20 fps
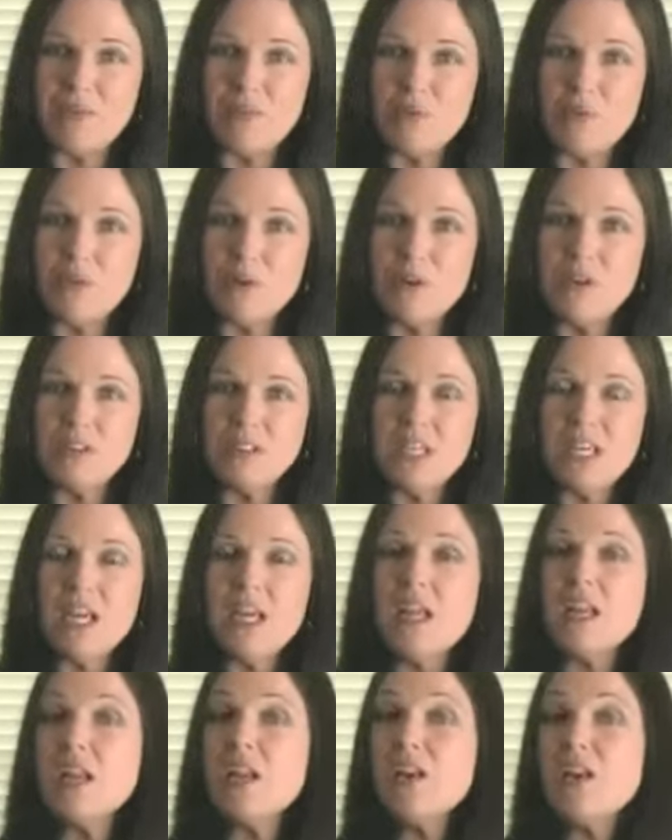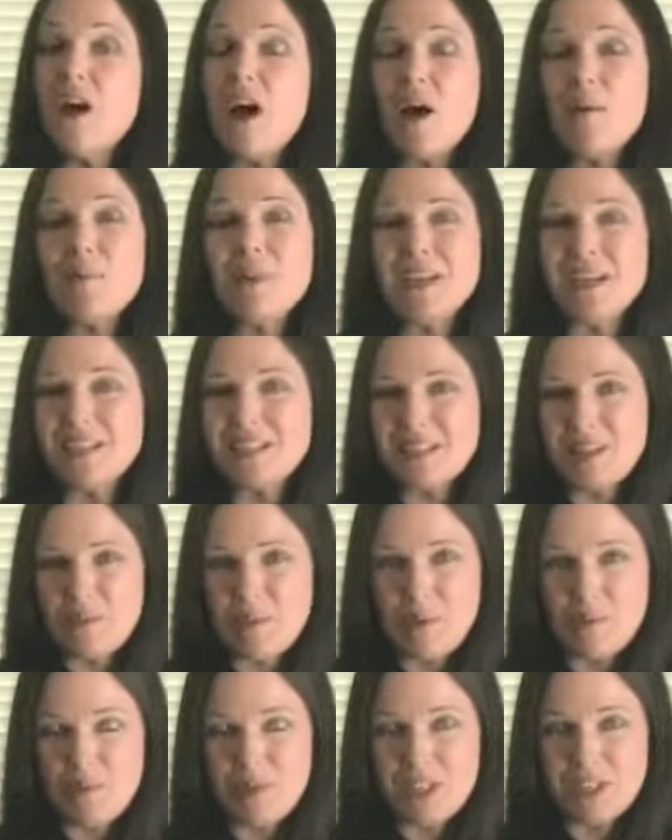of the world, not because they
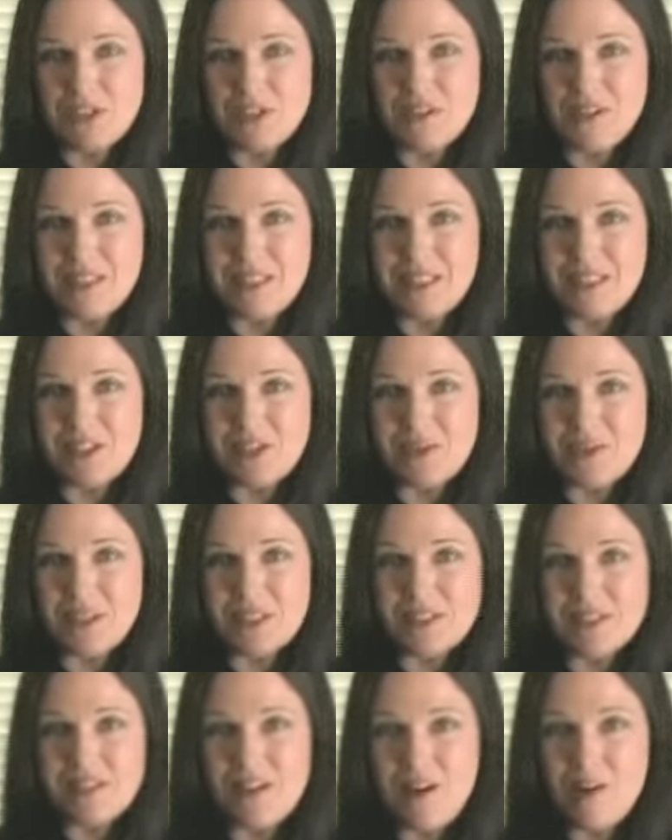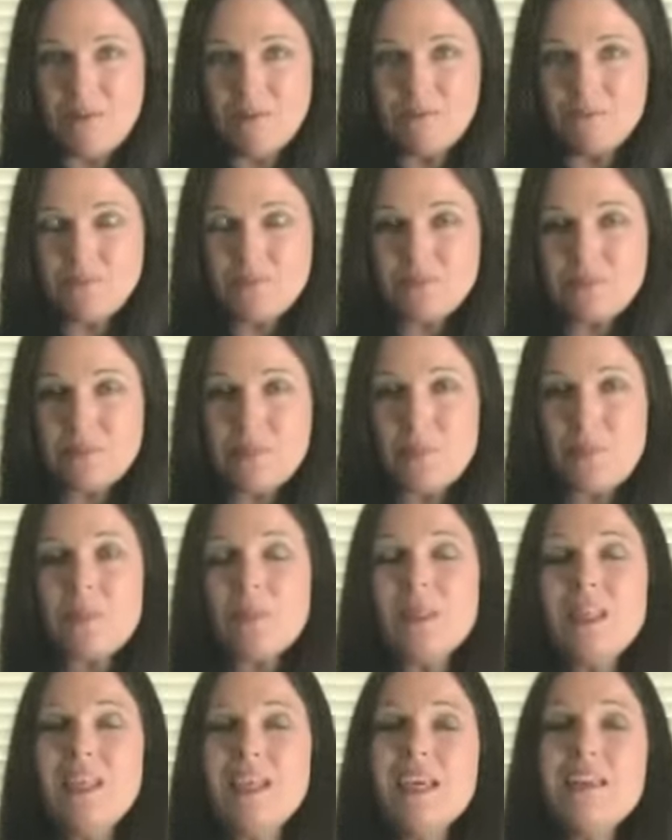were pressured into doing so
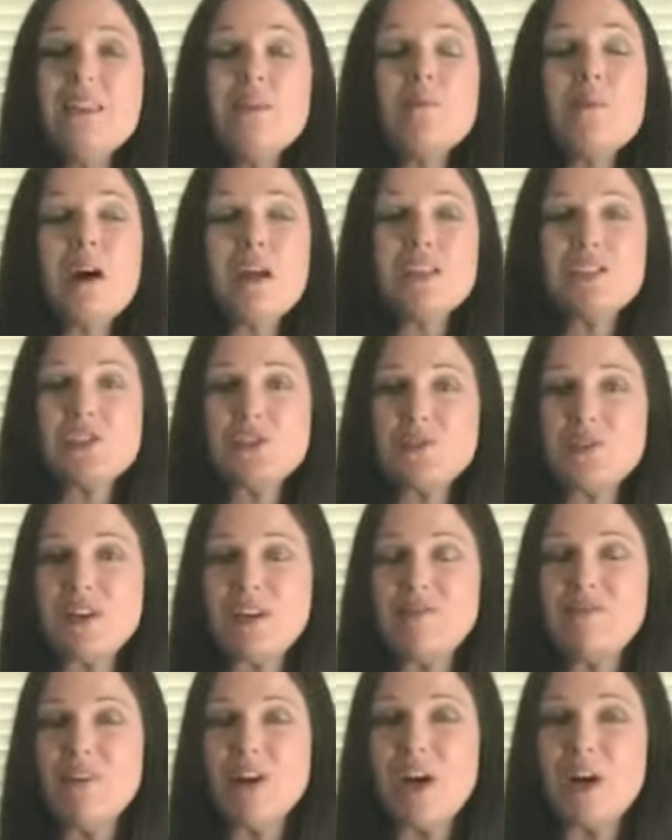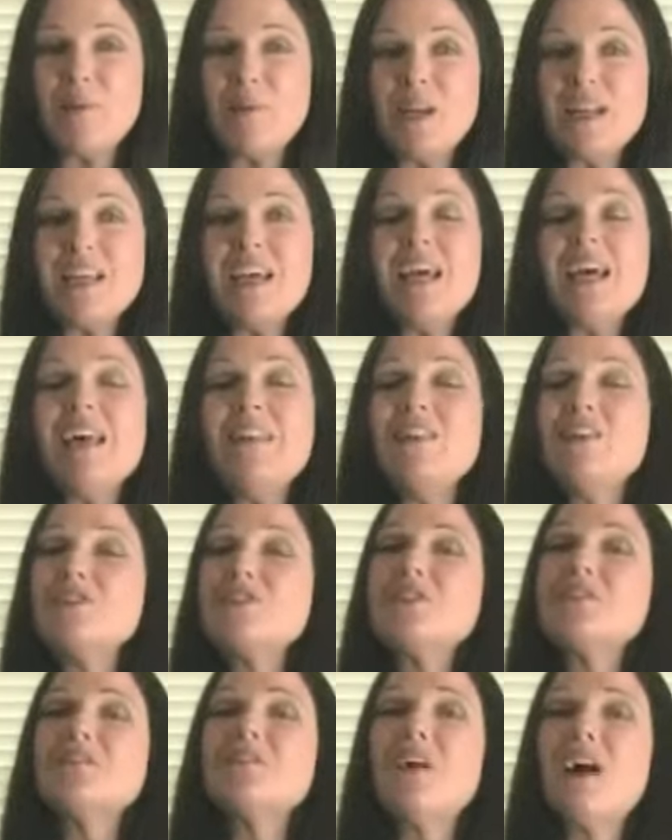in the Montessori environment,
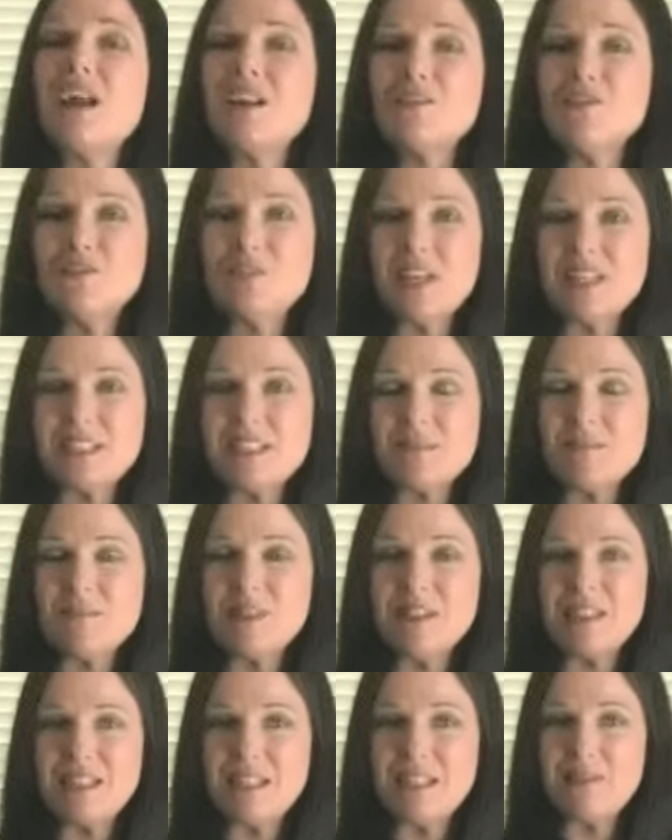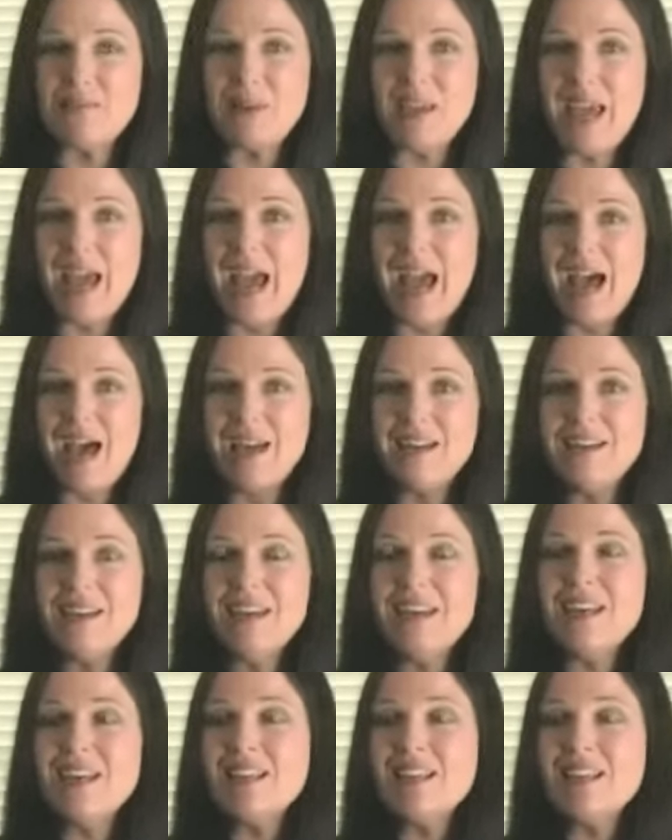there's a lot of flexibility to be had.